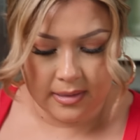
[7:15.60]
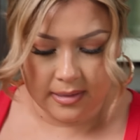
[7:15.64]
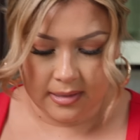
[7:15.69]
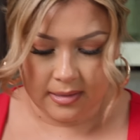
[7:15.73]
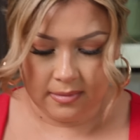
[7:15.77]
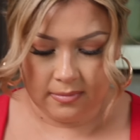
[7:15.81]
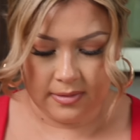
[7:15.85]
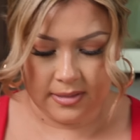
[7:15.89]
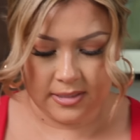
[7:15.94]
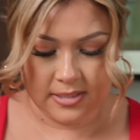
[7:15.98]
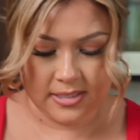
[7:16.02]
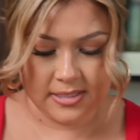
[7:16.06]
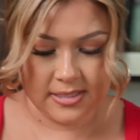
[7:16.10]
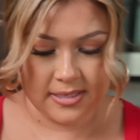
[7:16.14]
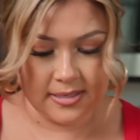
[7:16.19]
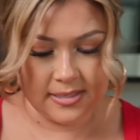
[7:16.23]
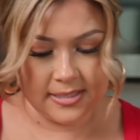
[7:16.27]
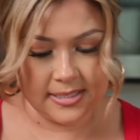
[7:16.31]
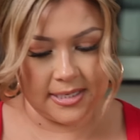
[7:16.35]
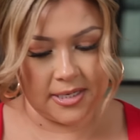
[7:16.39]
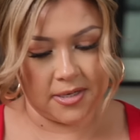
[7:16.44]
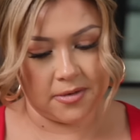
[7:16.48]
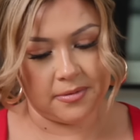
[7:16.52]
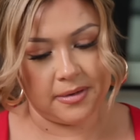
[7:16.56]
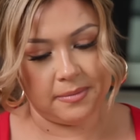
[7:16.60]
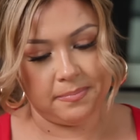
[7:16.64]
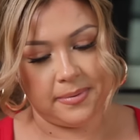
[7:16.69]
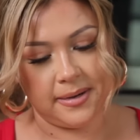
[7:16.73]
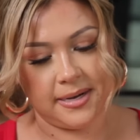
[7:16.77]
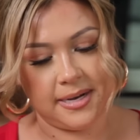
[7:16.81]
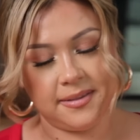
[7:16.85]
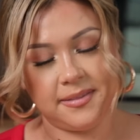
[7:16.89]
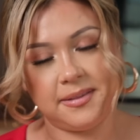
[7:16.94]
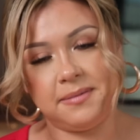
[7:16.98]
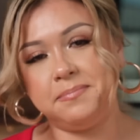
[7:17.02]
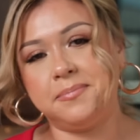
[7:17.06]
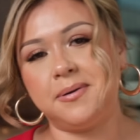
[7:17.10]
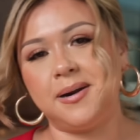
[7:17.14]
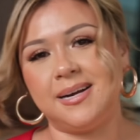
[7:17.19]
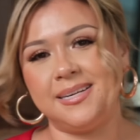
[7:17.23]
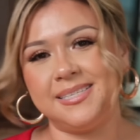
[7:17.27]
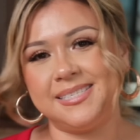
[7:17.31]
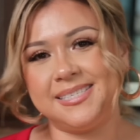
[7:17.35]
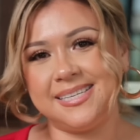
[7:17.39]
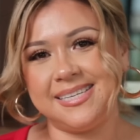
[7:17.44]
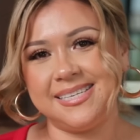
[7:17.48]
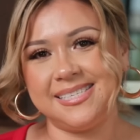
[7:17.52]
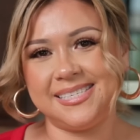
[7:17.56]
And we just continue repeating the
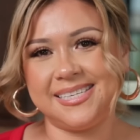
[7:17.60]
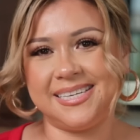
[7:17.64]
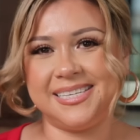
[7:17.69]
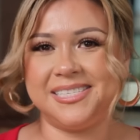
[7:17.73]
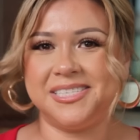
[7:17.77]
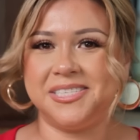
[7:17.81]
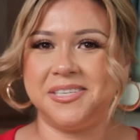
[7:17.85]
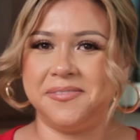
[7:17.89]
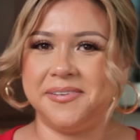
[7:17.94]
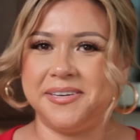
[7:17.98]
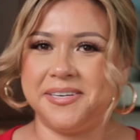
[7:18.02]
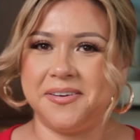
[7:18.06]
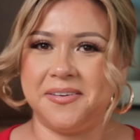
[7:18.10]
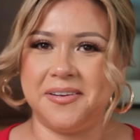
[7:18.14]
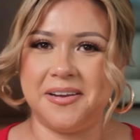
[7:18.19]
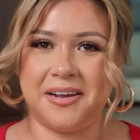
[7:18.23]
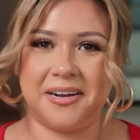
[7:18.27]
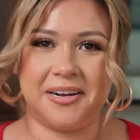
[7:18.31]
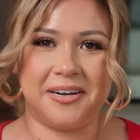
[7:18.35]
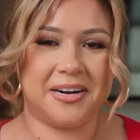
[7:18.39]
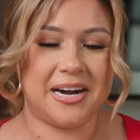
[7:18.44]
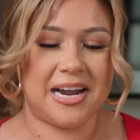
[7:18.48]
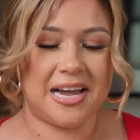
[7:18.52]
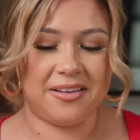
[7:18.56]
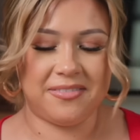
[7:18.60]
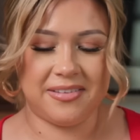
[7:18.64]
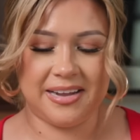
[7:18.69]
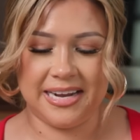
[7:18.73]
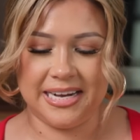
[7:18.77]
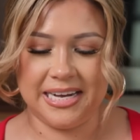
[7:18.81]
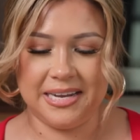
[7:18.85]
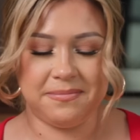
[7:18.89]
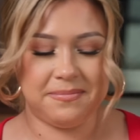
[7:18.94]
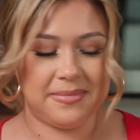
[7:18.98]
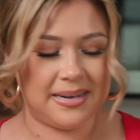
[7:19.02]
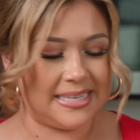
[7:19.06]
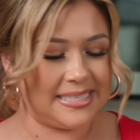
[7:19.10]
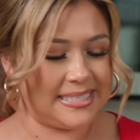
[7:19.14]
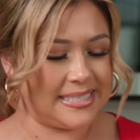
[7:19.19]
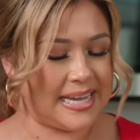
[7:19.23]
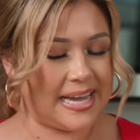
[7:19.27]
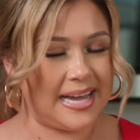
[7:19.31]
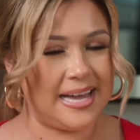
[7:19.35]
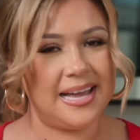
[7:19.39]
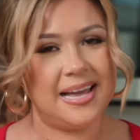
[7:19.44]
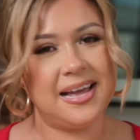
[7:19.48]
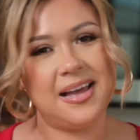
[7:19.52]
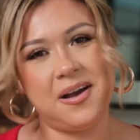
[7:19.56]
process until we no longer have any
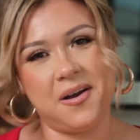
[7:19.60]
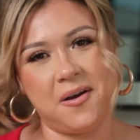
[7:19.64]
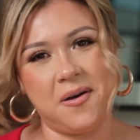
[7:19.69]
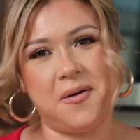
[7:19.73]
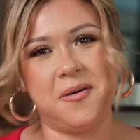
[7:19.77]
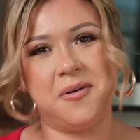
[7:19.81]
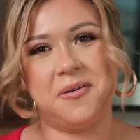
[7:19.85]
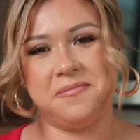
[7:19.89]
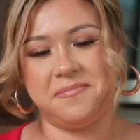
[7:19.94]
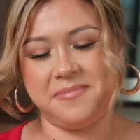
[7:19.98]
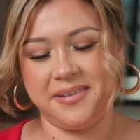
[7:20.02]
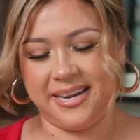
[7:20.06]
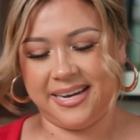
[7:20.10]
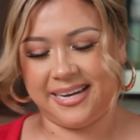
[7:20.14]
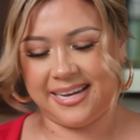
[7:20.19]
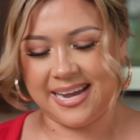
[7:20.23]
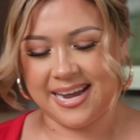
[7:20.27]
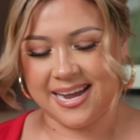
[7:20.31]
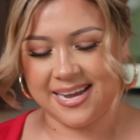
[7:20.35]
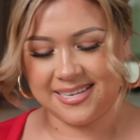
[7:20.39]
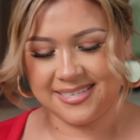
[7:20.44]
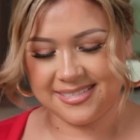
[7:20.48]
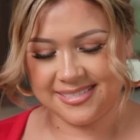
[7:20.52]
masa or birria.